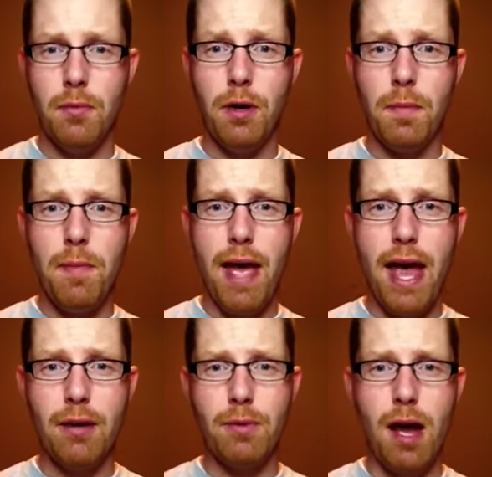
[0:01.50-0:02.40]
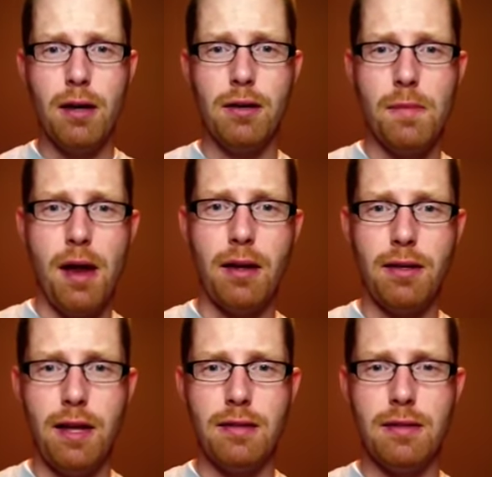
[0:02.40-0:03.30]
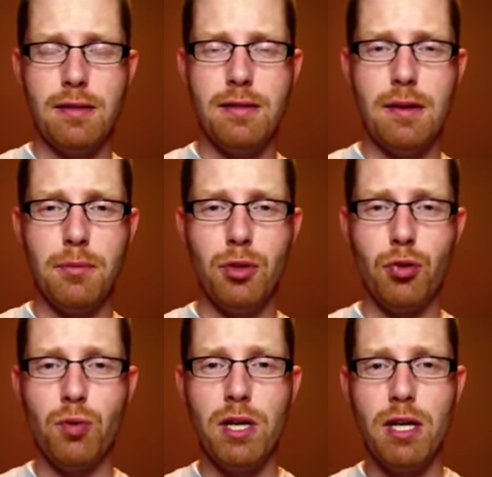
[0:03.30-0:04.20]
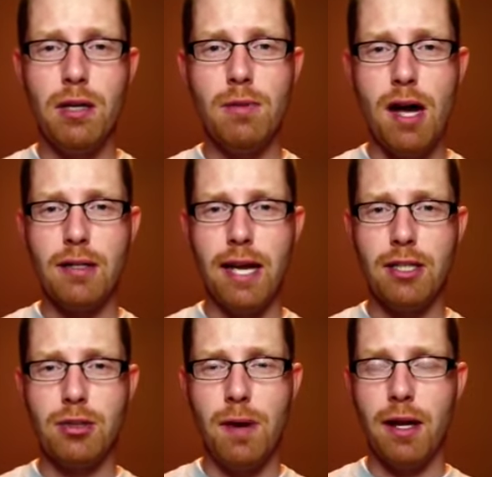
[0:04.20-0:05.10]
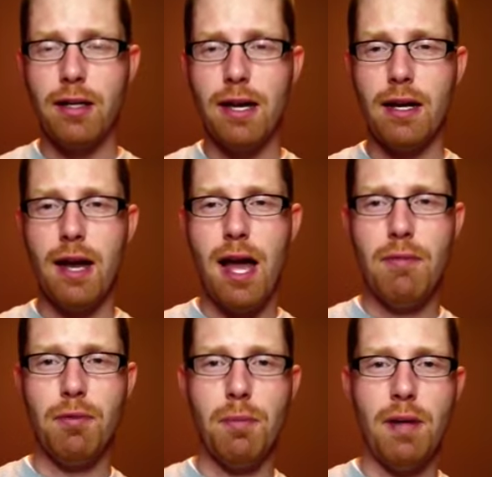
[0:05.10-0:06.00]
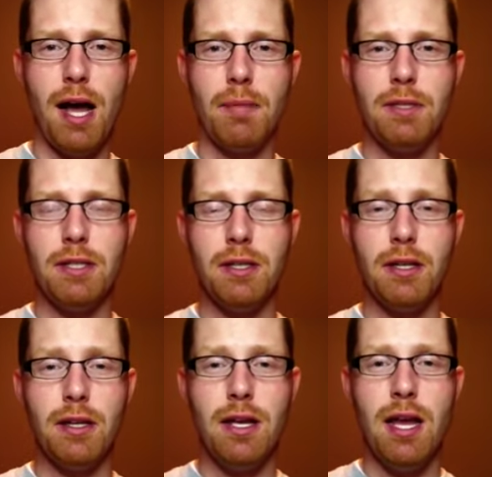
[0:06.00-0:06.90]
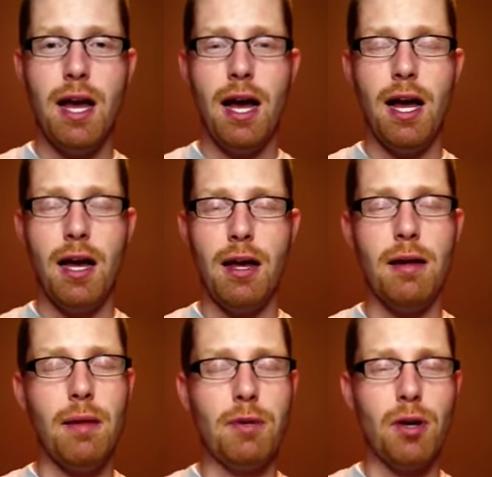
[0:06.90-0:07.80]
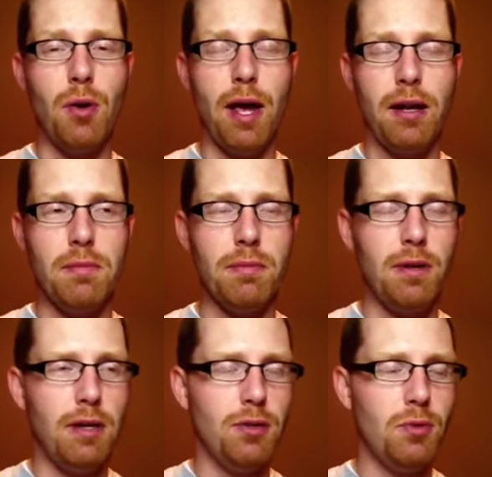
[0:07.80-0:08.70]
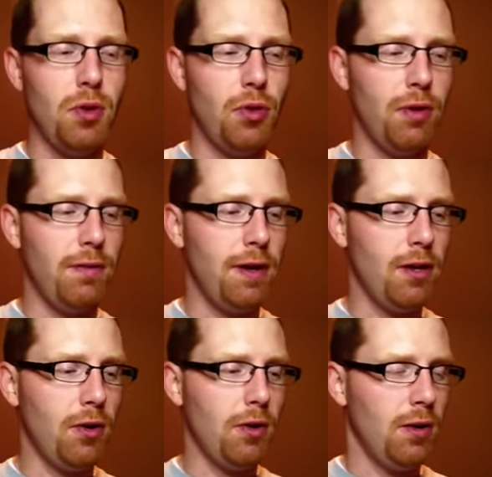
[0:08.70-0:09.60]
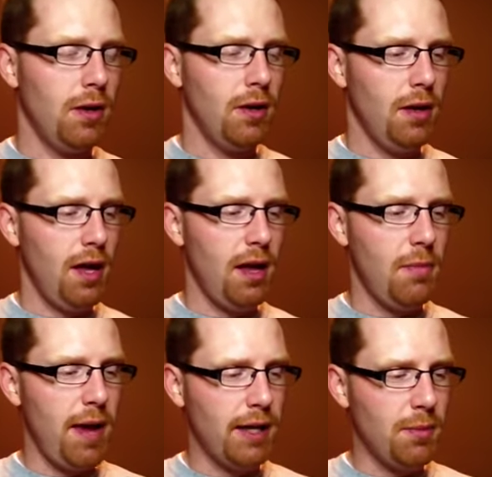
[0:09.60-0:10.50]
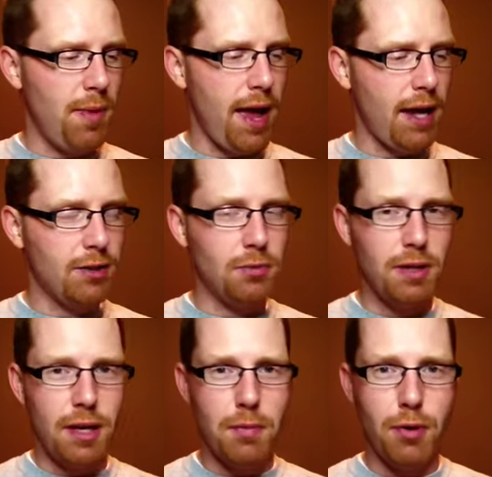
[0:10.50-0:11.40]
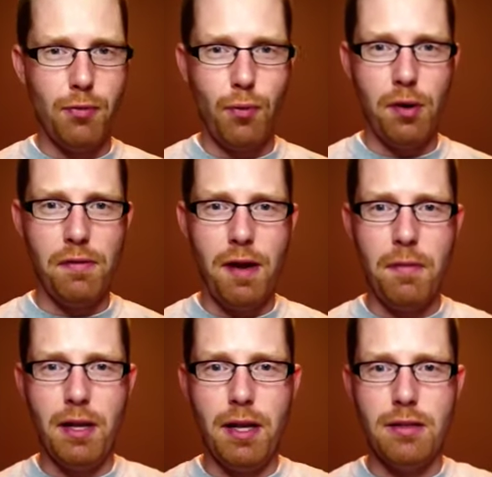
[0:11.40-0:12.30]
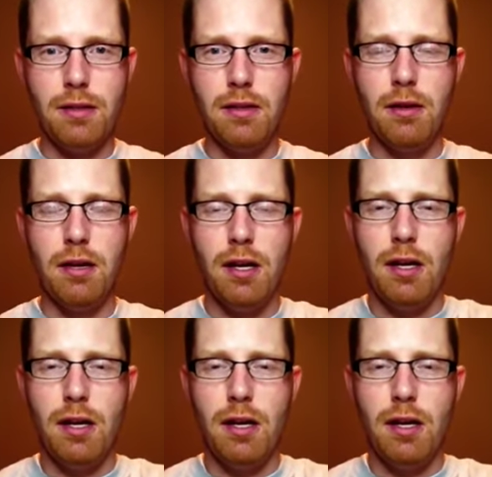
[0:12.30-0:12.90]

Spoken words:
Welcome back, Rock Harmonica Lessons number 3, rock-harmonica.com for blog material. I'm going to go ahead and do a third video back-to-back, so we got about a 45-minute lesson here.